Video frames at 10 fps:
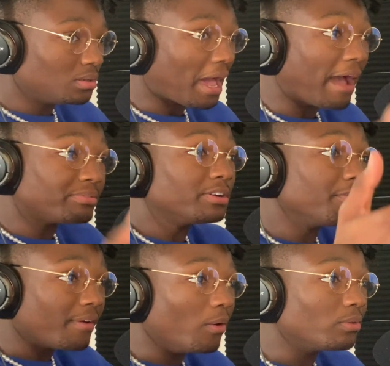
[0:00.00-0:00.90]
After the
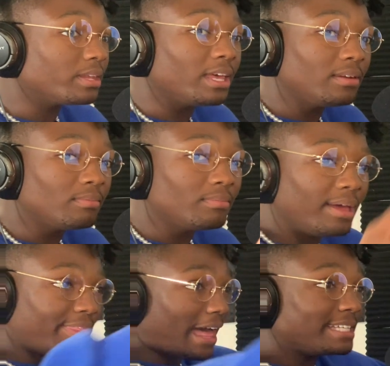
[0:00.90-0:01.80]
vote, then
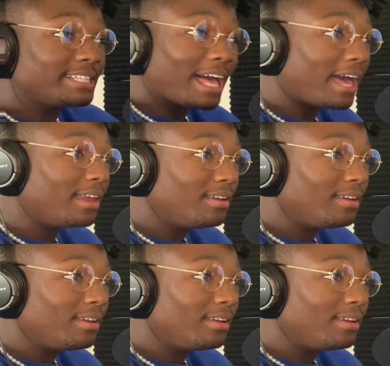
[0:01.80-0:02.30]
that's that.